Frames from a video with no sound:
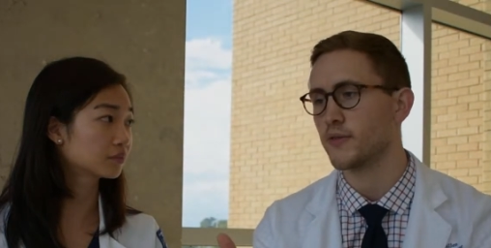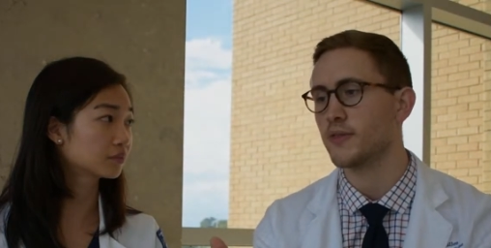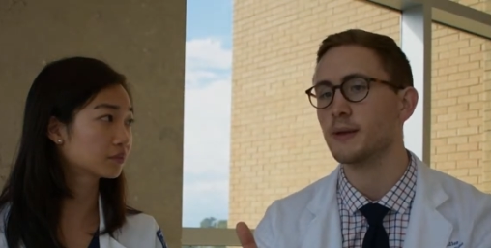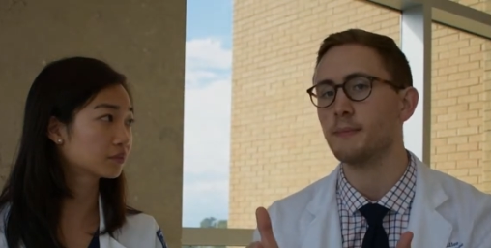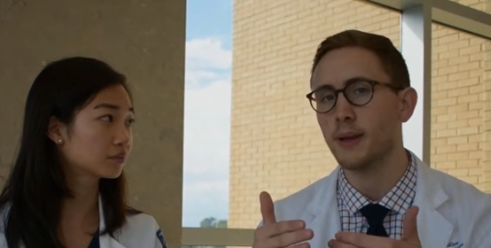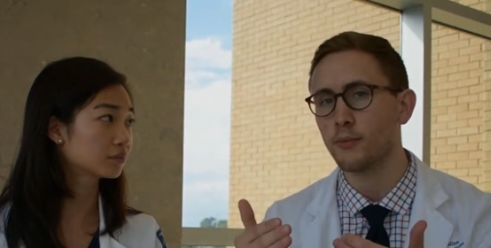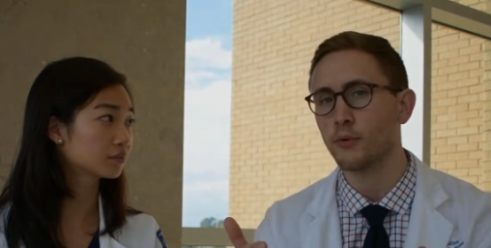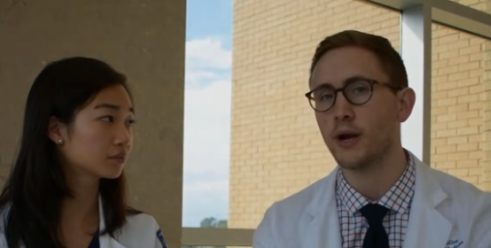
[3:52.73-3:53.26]
Speaker 1: So I
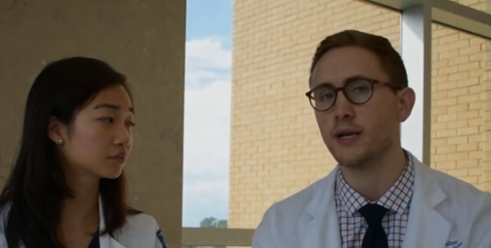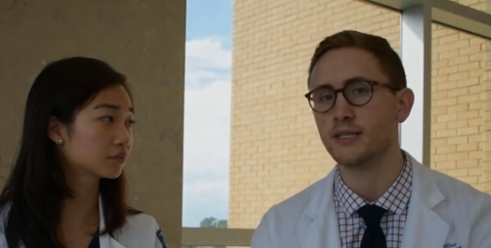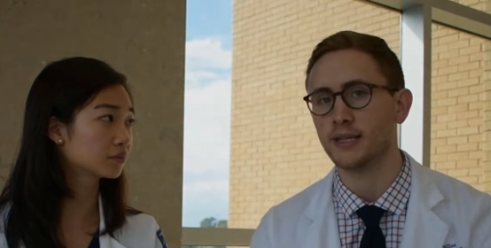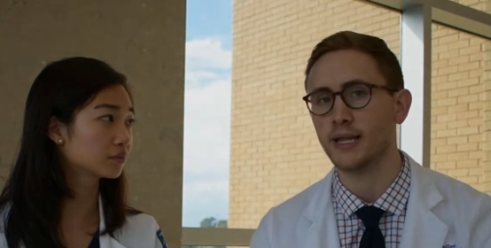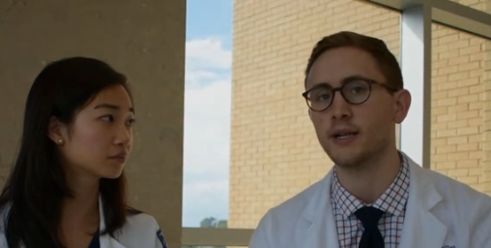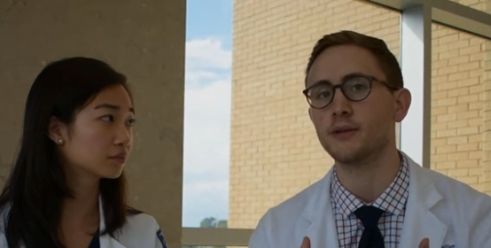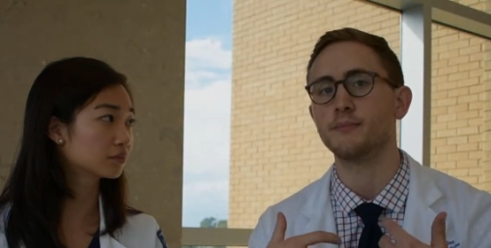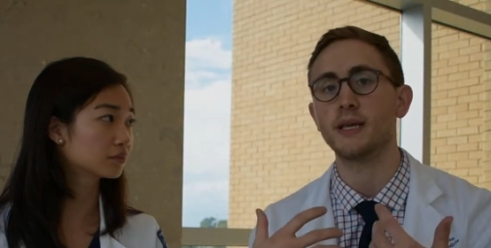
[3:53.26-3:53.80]
think
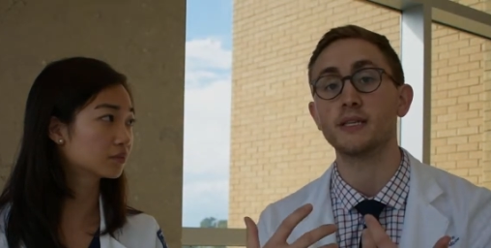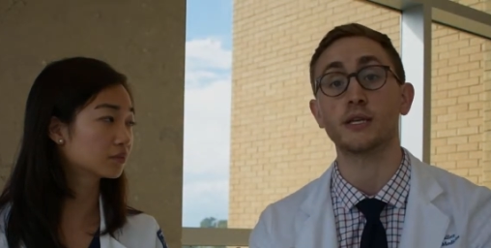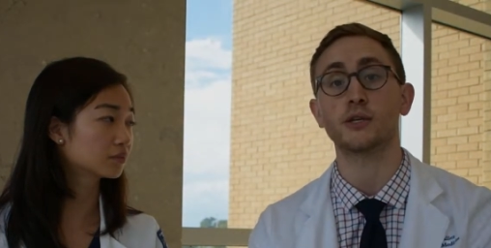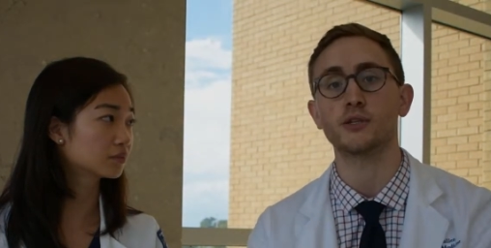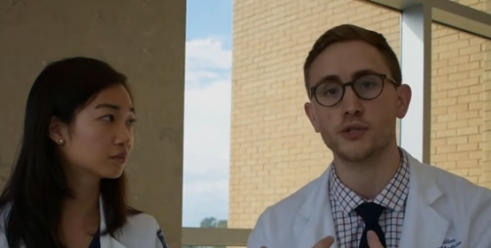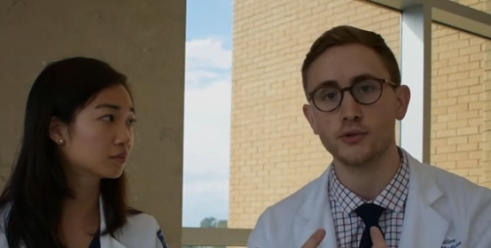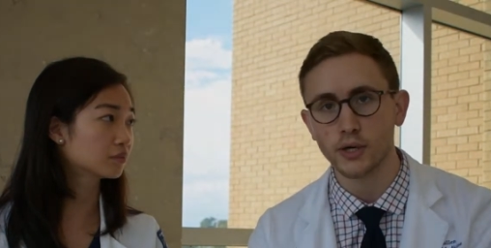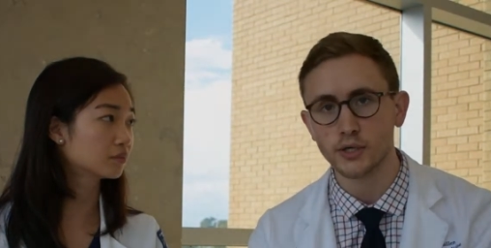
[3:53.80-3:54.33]
memorizing that
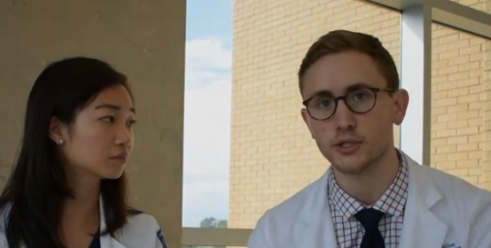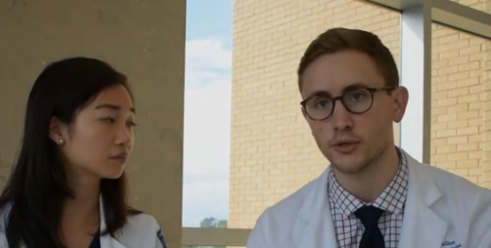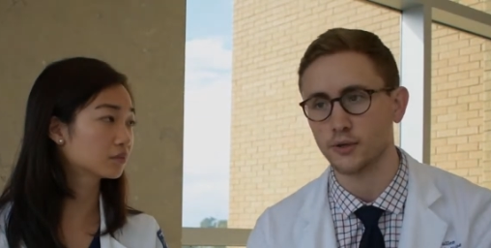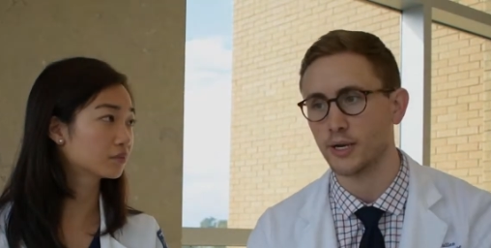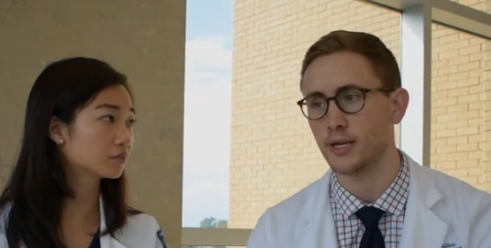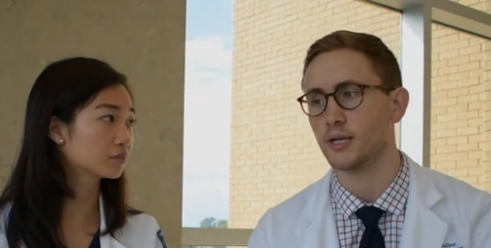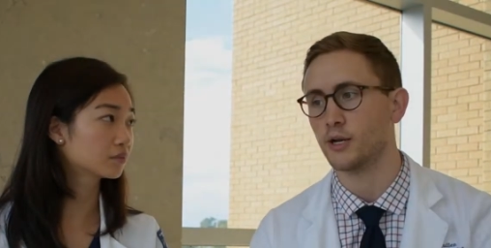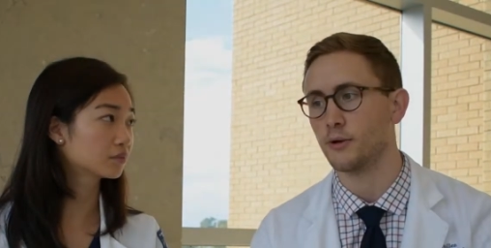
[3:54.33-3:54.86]
basic
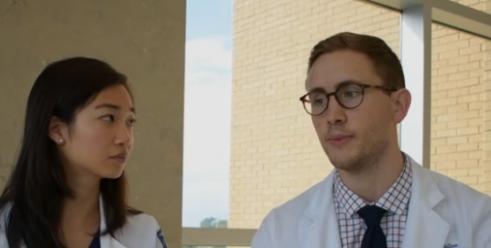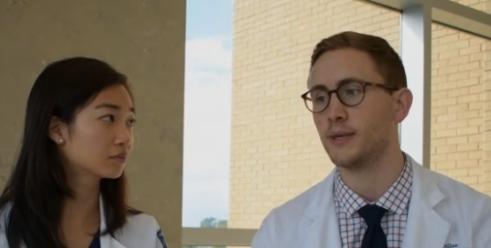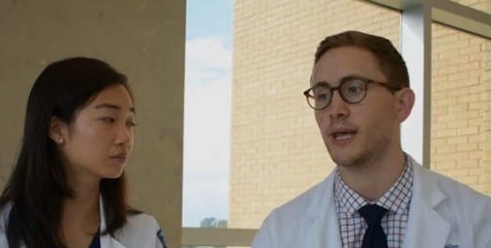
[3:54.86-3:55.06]
structure and,